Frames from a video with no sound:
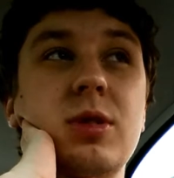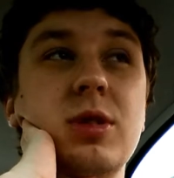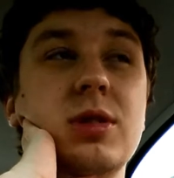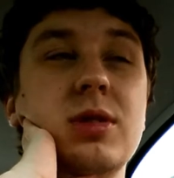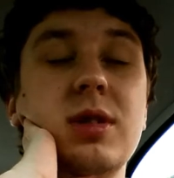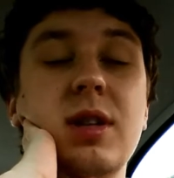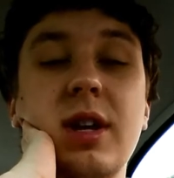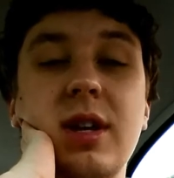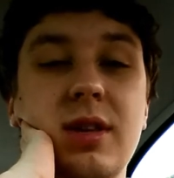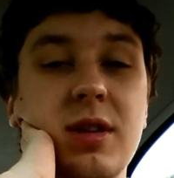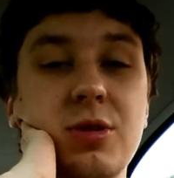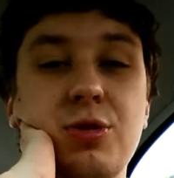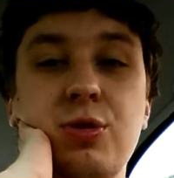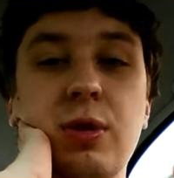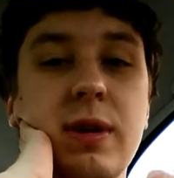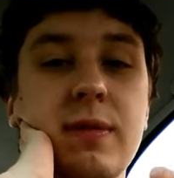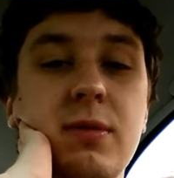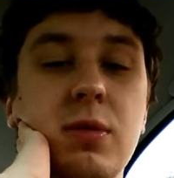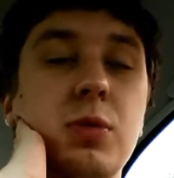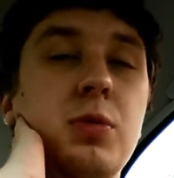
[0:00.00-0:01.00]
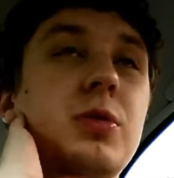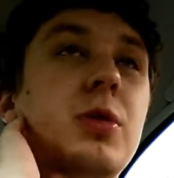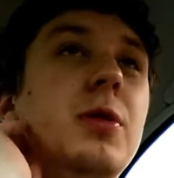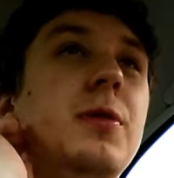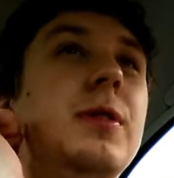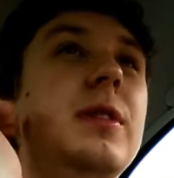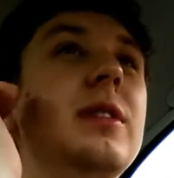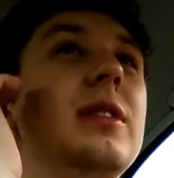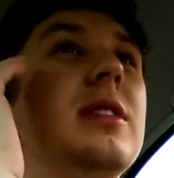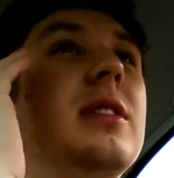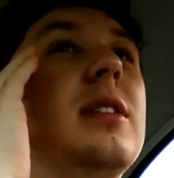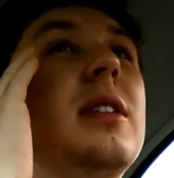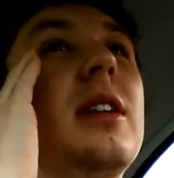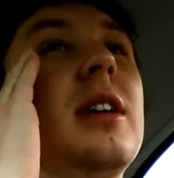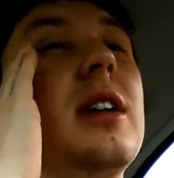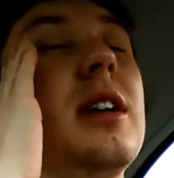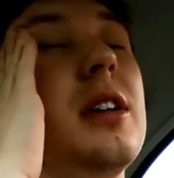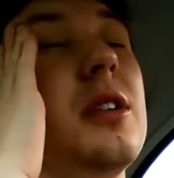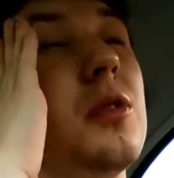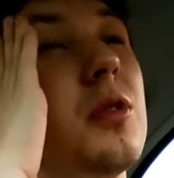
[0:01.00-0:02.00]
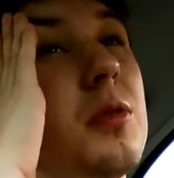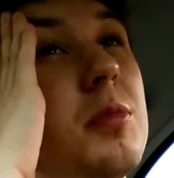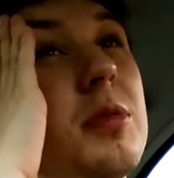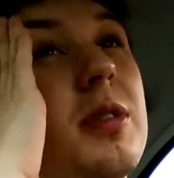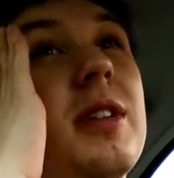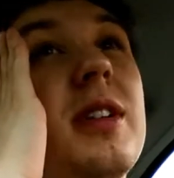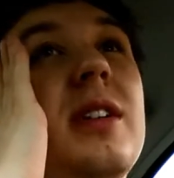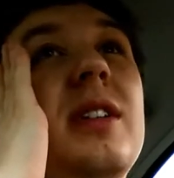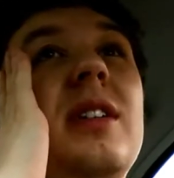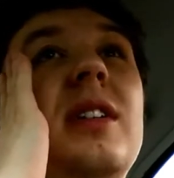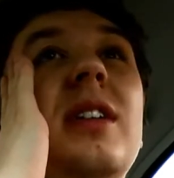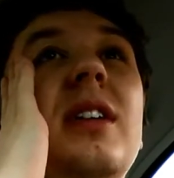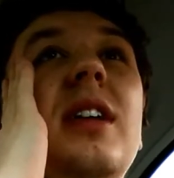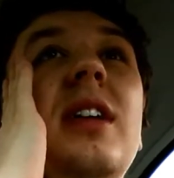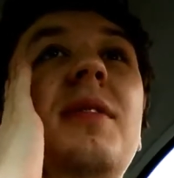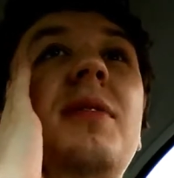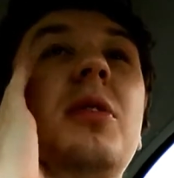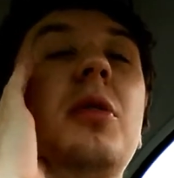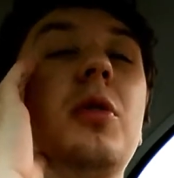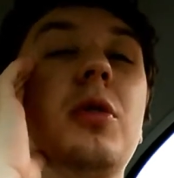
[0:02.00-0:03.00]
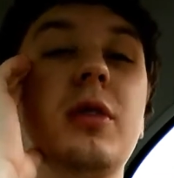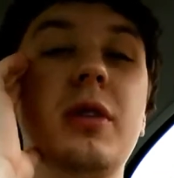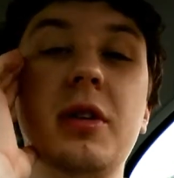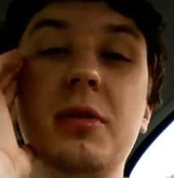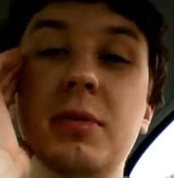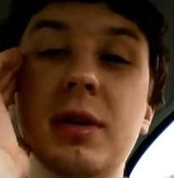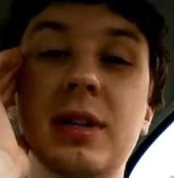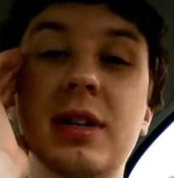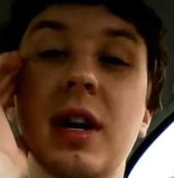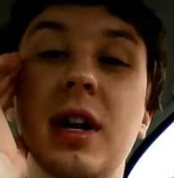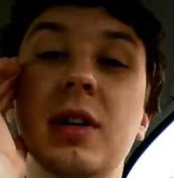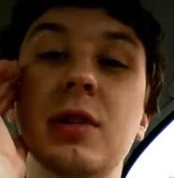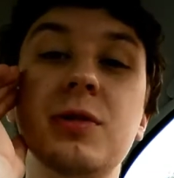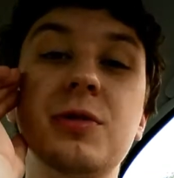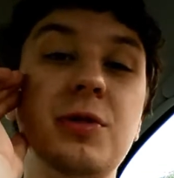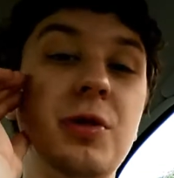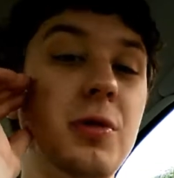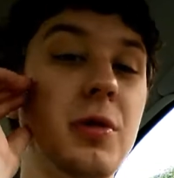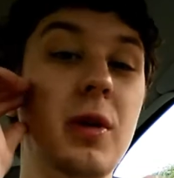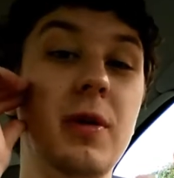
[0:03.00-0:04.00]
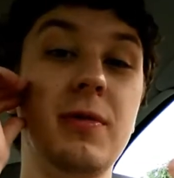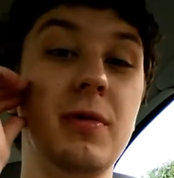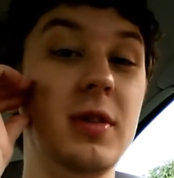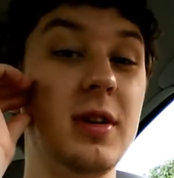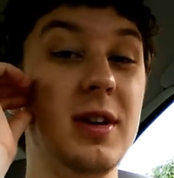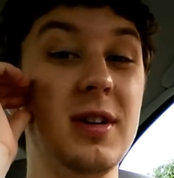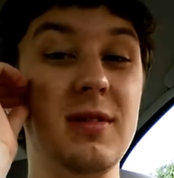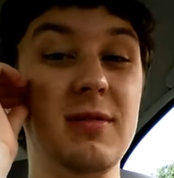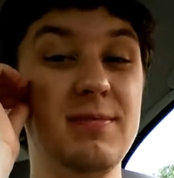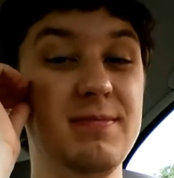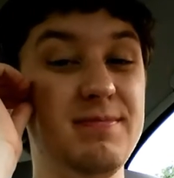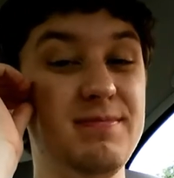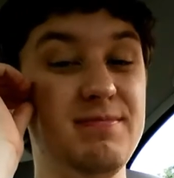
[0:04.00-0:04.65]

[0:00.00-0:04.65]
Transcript: just like the drive-through service. Normally, if you go to like McDonald's, you're there for like